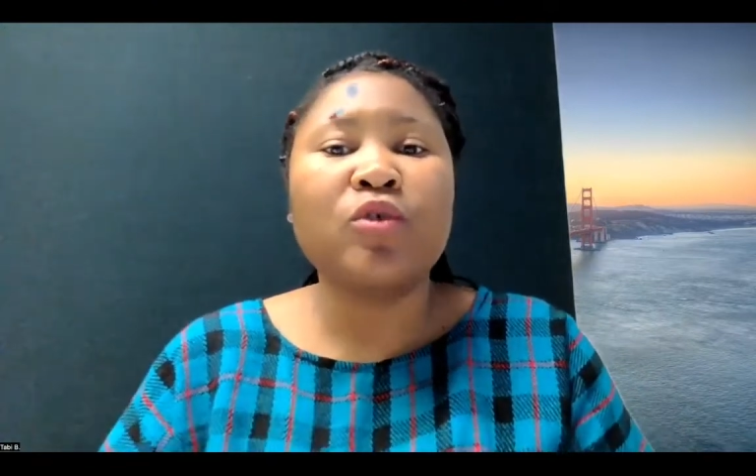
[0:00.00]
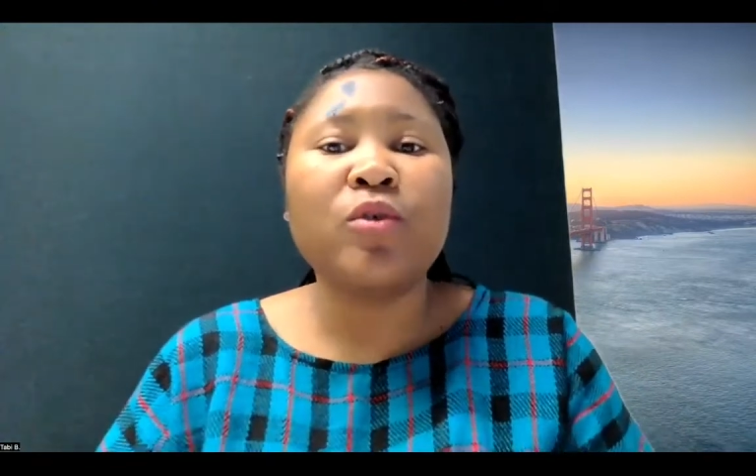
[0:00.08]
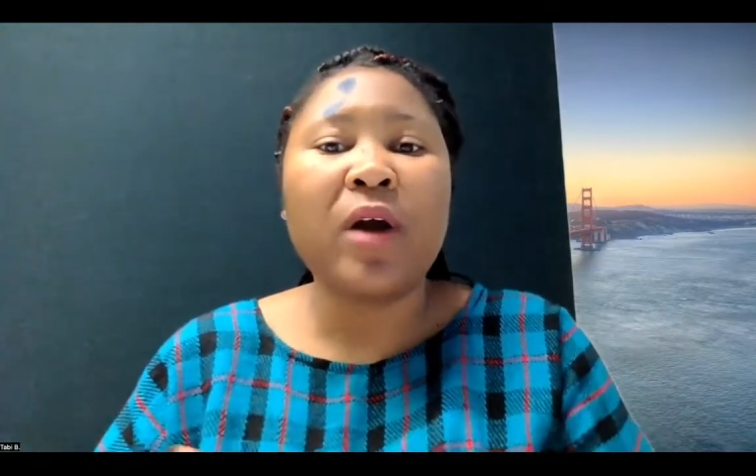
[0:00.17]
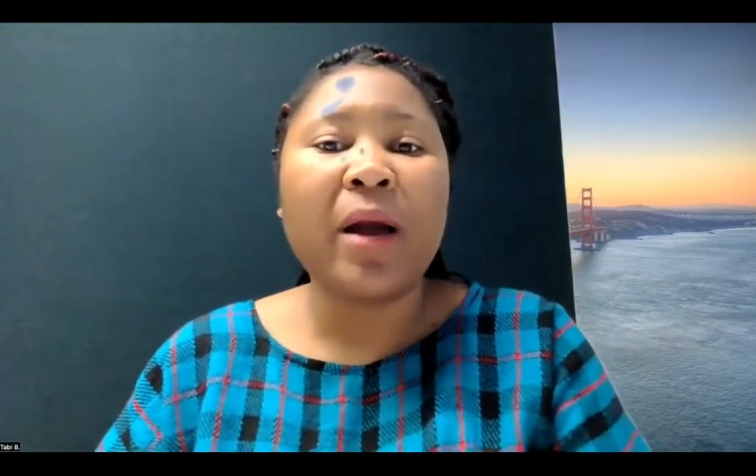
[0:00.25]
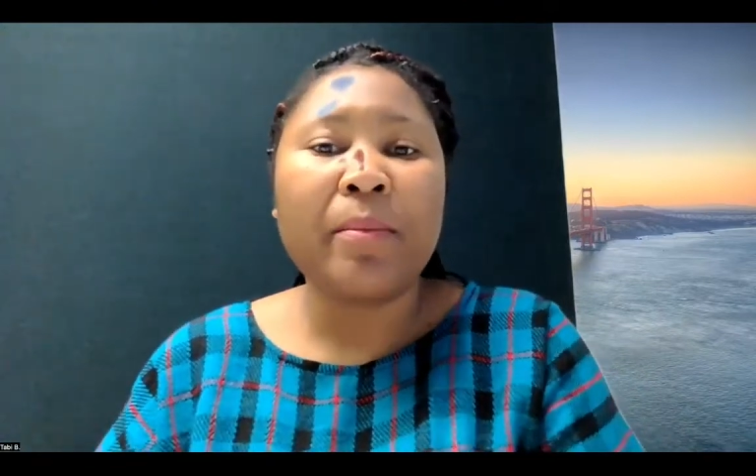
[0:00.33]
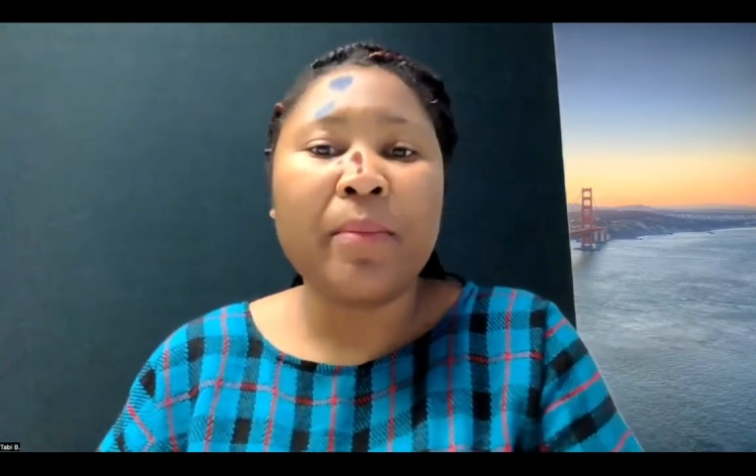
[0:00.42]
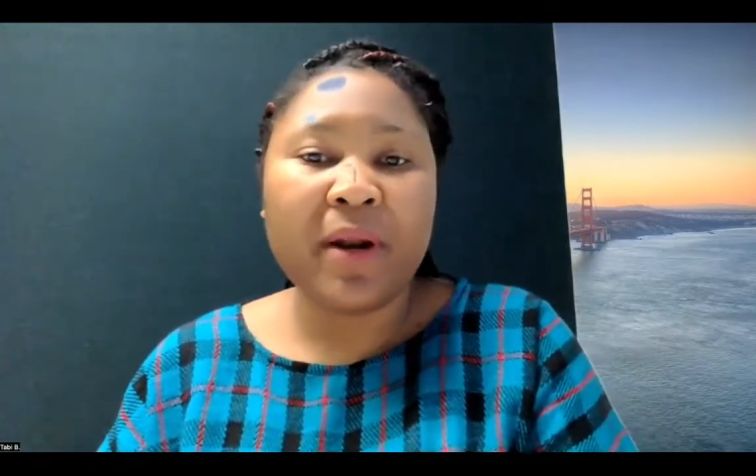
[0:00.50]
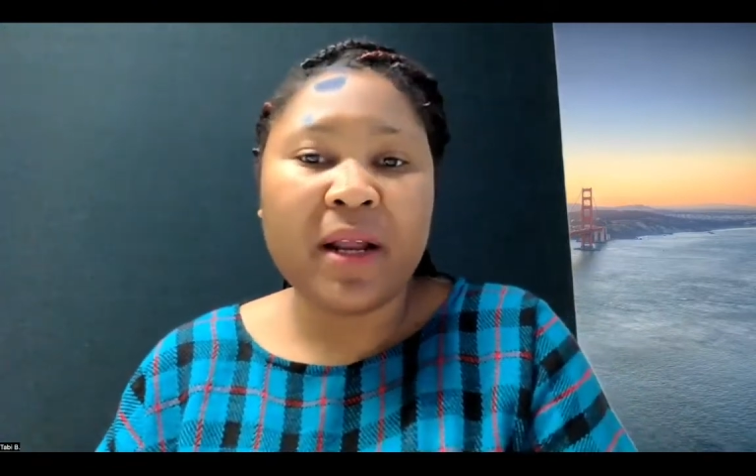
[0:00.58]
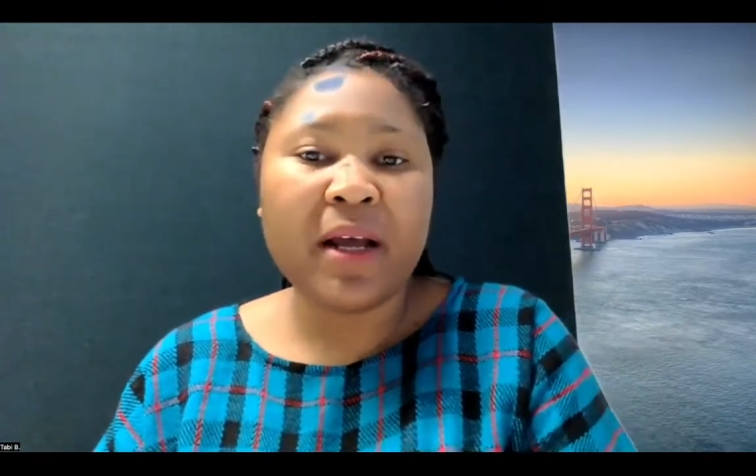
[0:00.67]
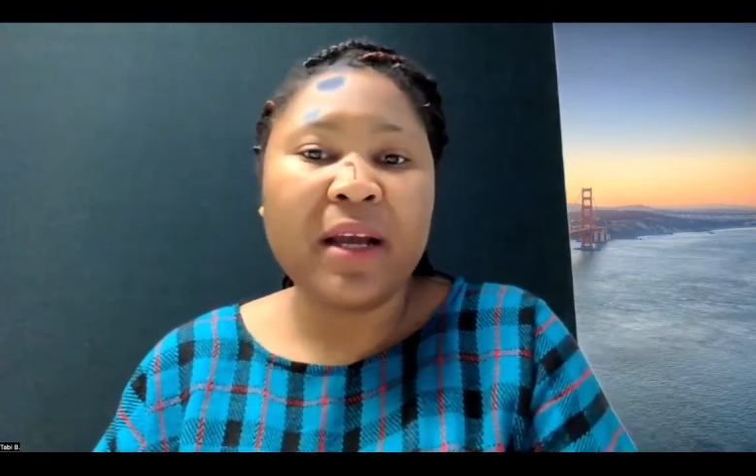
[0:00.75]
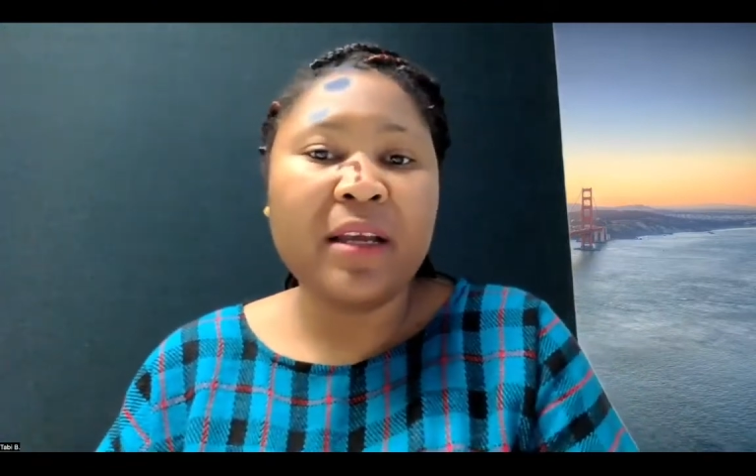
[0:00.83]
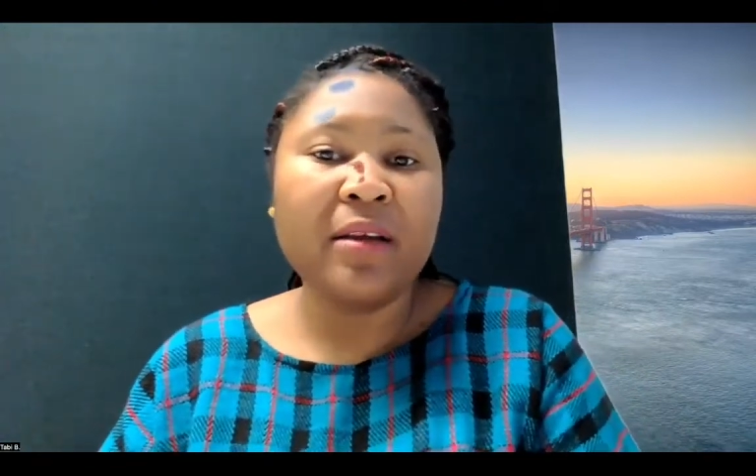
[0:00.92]
you
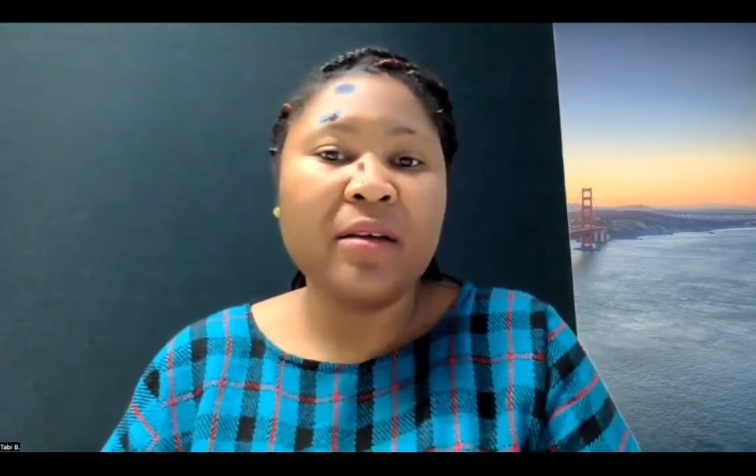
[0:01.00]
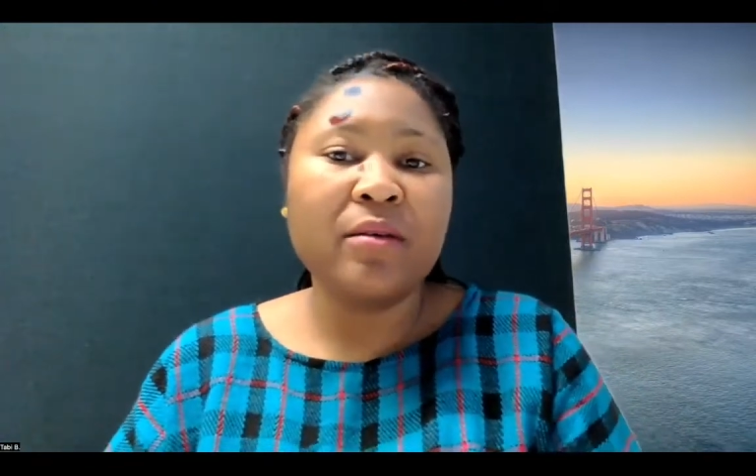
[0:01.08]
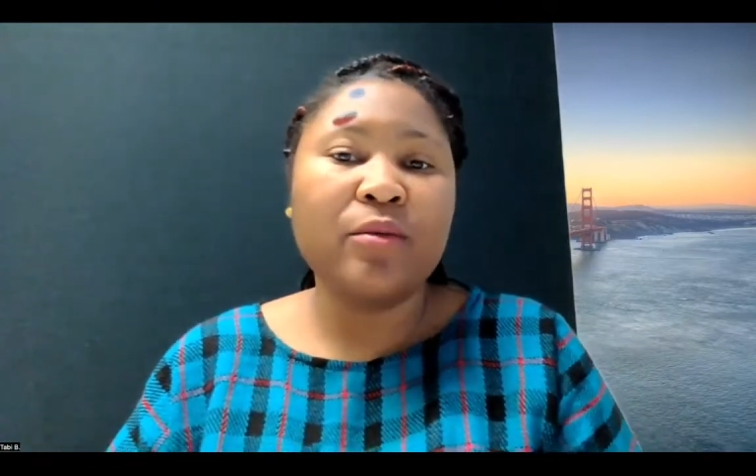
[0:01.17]
apply,